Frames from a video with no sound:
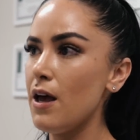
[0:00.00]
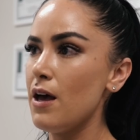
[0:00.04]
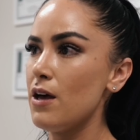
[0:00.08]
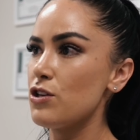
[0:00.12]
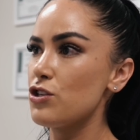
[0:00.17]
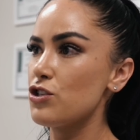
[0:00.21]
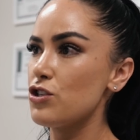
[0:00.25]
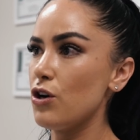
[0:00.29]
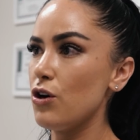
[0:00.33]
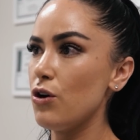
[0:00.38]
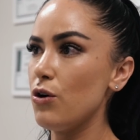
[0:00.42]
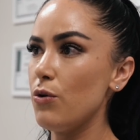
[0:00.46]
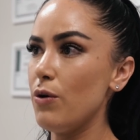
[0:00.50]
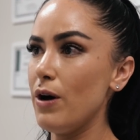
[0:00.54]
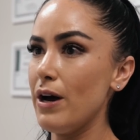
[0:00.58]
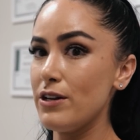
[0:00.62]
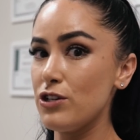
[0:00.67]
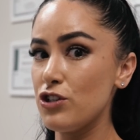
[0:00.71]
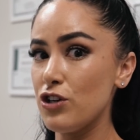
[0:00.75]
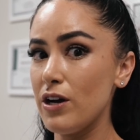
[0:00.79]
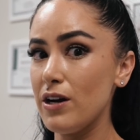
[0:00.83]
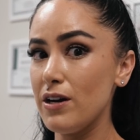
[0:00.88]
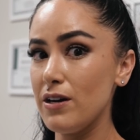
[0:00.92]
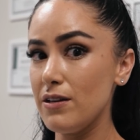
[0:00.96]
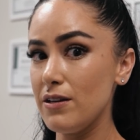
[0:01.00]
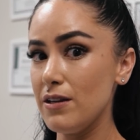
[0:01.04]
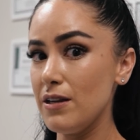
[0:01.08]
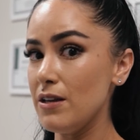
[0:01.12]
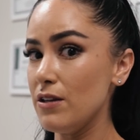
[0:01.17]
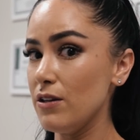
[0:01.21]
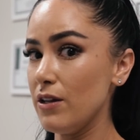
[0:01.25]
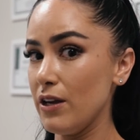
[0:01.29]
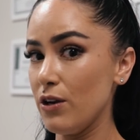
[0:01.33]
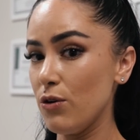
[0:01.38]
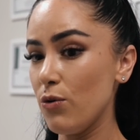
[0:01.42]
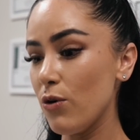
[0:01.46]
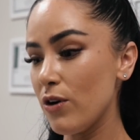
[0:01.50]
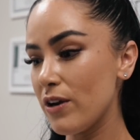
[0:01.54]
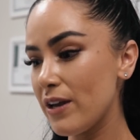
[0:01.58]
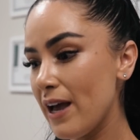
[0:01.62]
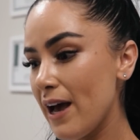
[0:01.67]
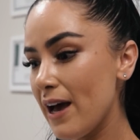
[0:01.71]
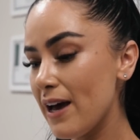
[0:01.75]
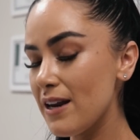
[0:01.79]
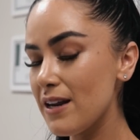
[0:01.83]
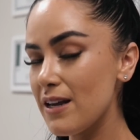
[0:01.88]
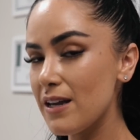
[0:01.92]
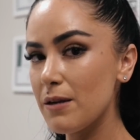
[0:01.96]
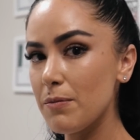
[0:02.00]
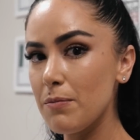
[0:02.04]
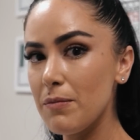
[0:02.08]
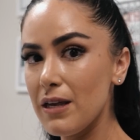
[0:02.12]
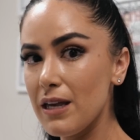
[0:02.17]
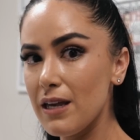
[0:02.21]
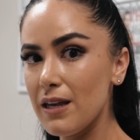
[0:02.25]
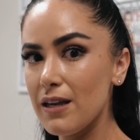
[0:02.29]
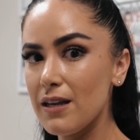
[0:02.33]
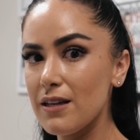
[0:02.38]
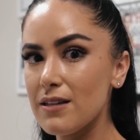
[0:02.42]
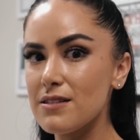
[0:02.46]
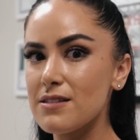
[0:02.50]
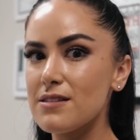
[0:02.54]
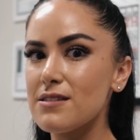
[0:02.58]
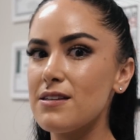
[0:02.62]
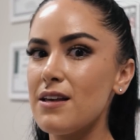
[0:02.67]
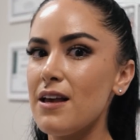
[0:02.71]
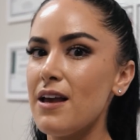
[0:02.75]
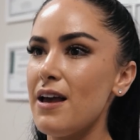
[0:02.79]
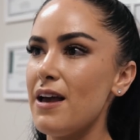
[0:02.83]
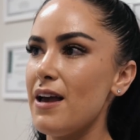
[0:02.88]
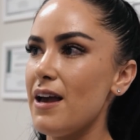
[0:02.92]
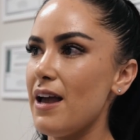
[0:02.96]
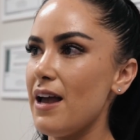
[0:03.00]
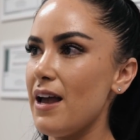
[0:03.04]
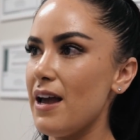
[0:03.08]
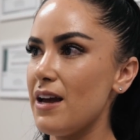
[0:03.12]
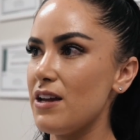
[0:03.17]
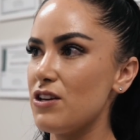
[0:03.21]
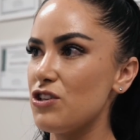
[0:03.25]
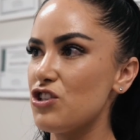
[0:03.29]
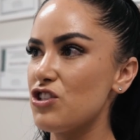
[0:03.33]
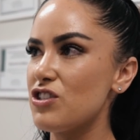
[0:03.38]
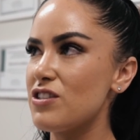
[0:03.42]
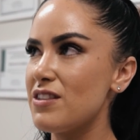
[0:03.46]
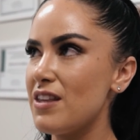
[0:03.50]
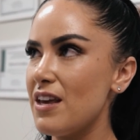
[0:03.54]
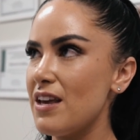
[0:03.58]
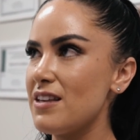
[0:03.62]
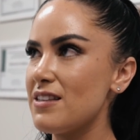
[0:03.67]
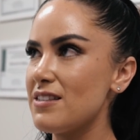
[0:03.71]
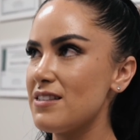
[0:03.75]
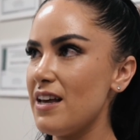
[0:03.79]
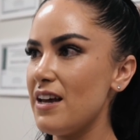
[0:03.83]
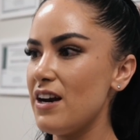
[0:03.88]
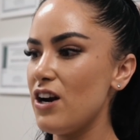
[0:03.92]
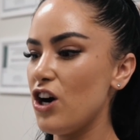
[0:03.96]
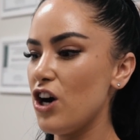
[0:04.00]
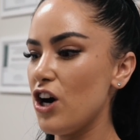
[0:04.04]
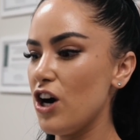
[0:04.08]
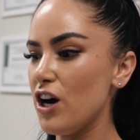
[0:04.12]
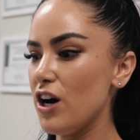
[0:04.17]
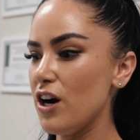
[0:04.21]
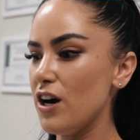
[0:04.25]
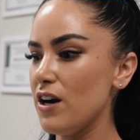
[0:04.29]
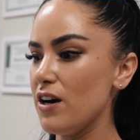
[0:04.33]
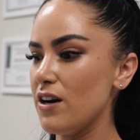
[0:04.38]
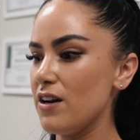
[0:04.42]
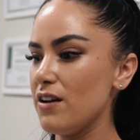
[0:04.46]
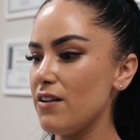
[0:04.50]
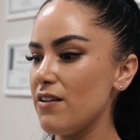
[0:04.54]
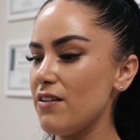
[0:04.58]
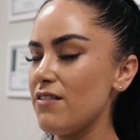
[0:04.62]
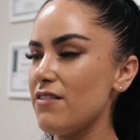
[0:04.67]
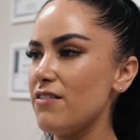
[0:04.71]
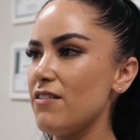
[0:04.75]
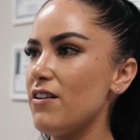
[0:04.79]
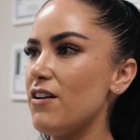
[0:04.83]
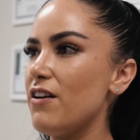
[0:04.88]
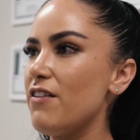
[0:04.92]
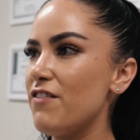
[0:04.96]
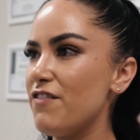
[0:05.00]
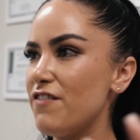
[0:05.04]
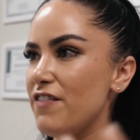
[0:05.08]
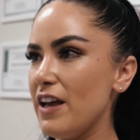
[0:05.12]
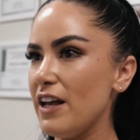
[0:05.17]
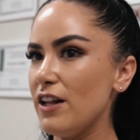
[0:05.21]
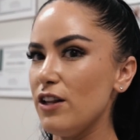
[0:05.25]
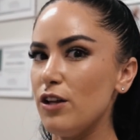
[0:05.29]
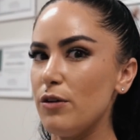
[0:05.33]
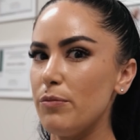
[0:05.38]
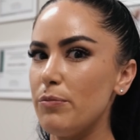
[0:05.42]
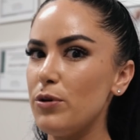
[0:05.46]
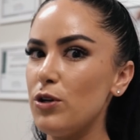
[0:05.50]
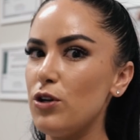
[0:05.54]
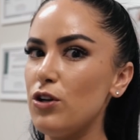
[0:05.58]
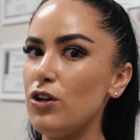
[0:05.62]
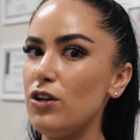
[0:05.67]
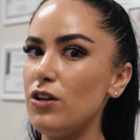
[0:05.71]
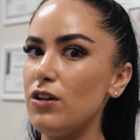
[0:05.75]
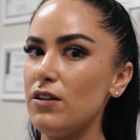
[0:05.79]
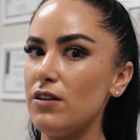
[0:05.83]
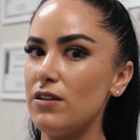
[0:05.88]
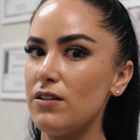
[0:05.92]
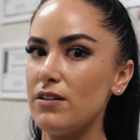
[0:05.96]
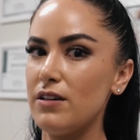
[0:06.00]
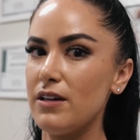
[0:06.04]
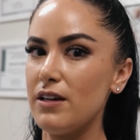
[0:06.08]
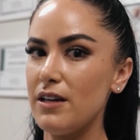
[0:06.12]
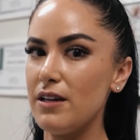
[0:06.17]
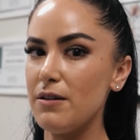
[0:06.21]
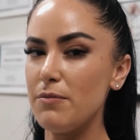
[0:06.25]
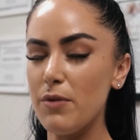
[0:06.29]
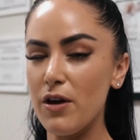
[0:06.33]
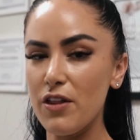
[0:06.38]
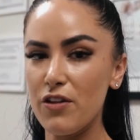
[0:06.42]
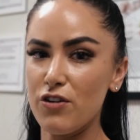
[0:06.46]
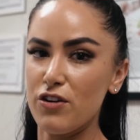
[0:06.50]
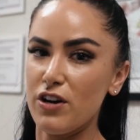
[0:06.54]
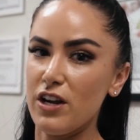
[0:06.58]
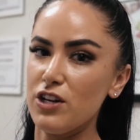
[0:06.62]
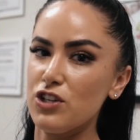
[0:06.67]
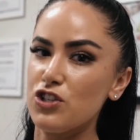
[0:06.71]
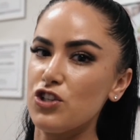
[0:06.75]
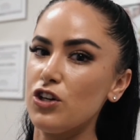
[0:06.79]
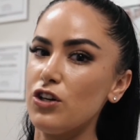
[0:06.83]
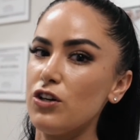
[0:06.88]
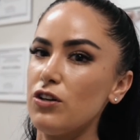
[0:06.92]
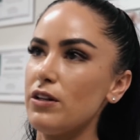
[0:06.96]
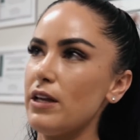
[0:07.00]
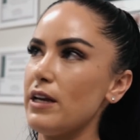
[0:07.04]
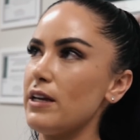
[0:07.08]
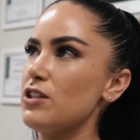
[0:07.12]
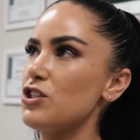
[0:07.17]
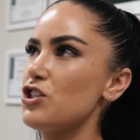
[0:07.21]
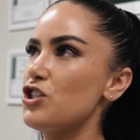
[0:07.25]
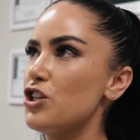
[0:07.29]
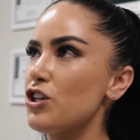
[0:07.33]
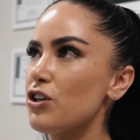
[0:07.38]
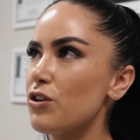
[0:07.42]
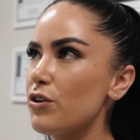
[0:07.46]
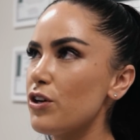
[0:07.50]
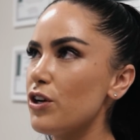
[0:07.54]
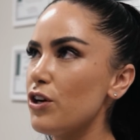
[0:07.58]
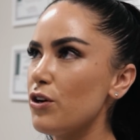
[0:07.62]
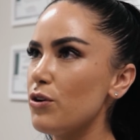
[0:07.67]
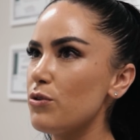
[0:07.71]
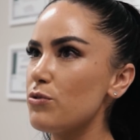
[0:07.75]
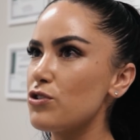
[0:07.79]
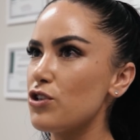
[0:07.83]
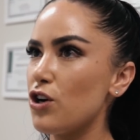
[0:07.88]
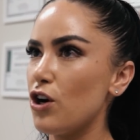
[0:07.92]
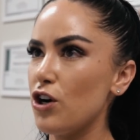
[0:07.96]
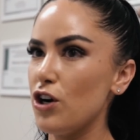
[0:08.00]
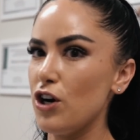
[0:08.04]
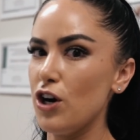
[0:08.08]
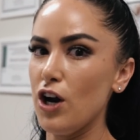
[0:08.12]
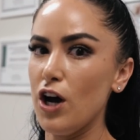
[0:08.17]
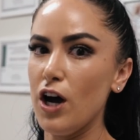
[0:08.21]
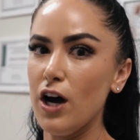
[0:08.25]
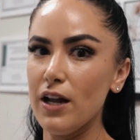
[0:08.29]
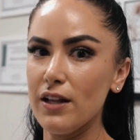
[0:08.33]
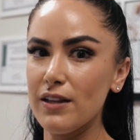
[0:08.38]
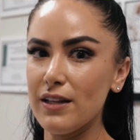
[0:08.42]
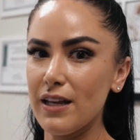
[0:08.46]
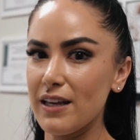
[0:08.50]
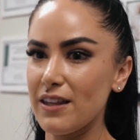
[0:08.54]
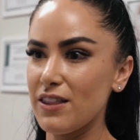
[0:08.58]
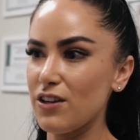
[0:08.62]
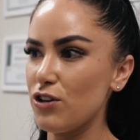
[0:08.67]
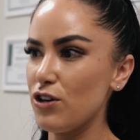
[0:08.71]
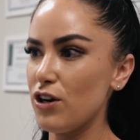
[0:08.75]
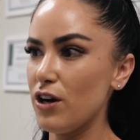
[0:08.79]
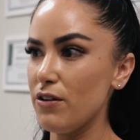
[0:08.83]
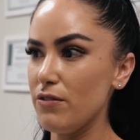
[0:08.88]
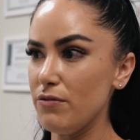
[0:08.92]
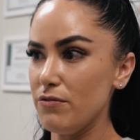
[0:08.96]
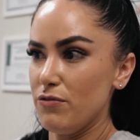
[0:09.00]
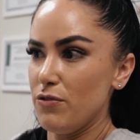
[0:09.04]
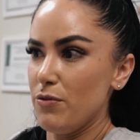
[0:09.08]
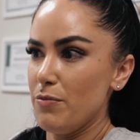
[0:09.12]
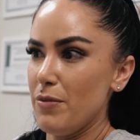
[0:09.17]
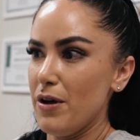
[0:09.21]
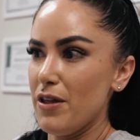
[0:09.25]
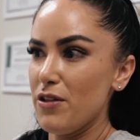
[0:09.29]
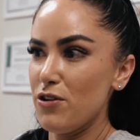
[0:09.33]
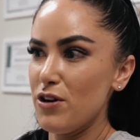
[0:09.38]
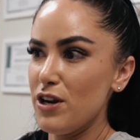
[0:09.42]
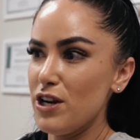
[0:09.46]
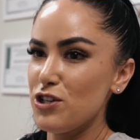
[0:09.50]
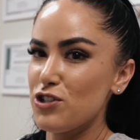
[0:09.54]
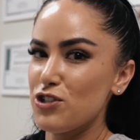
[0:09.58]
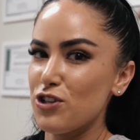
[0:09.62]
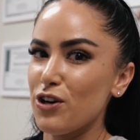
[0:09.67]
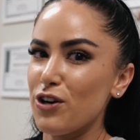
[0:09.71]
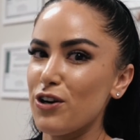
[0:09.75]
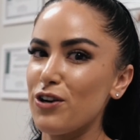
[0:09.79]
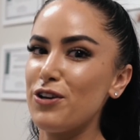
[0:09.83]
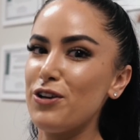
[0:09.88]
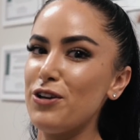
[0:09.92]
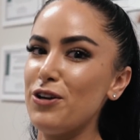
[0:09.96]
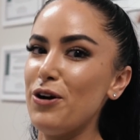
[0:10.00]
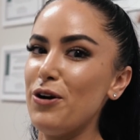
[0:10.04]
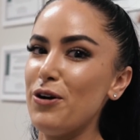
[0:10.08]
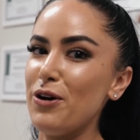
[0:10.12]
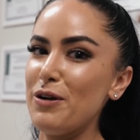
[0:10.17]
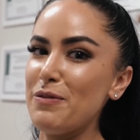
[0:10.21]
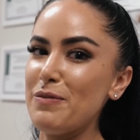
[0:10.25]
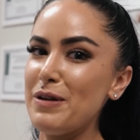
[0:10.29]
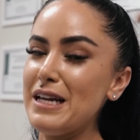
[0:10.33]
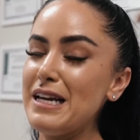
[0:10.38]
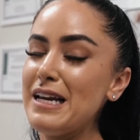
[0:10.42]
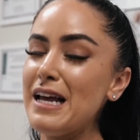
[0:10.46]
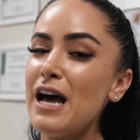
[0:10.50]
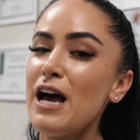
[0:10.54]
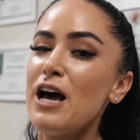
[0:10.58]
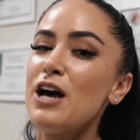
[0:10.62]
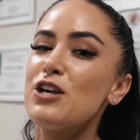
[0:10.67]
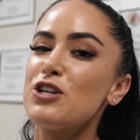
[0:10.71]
So I try to eat like organic meats and just things that are available in Mother Nature. Like Cheerios are not, like they're not from Mother Nature. You know what I mean?